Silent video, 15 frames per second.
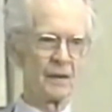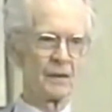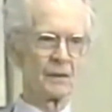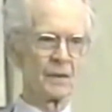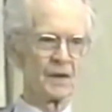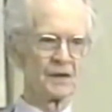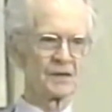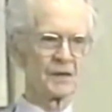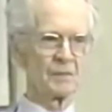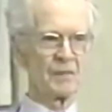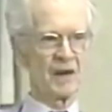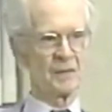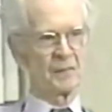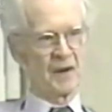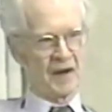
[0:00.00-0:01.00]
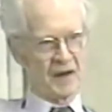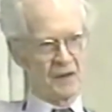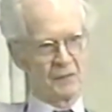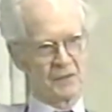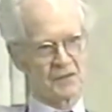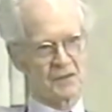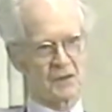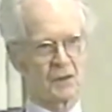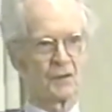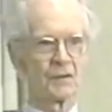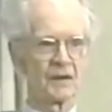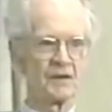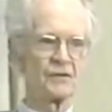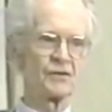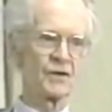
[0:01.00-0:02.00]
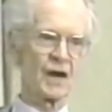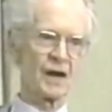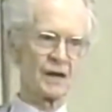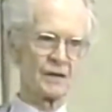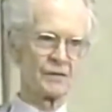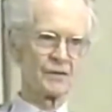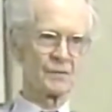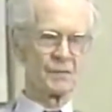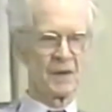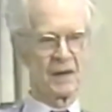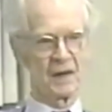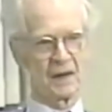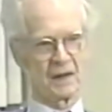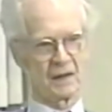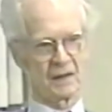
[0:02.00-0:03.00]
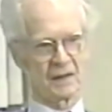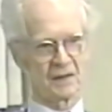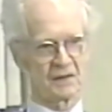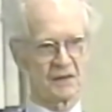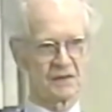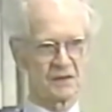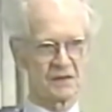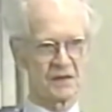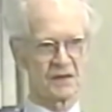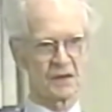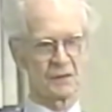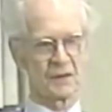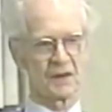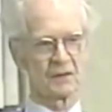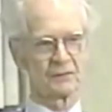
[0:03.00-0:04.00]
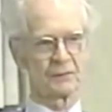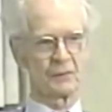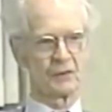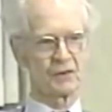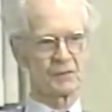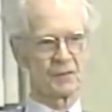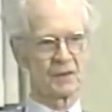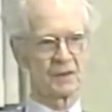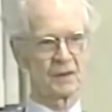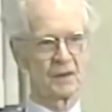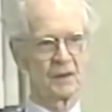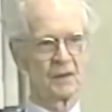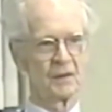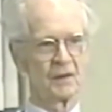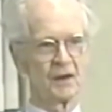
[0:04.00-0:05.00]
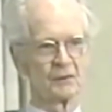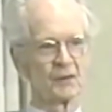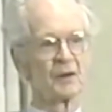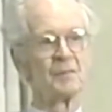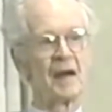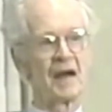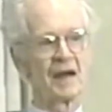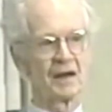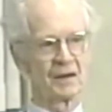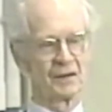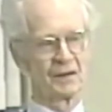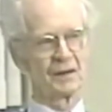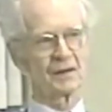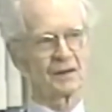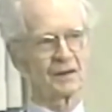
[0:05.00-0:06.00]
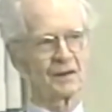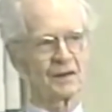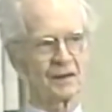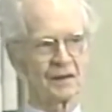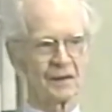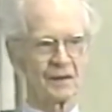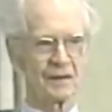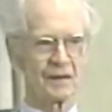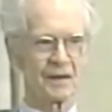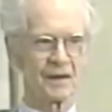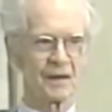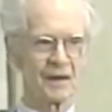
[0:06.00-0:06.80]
was that my body was slowly changed by contingency to reinforcement. It remained uh,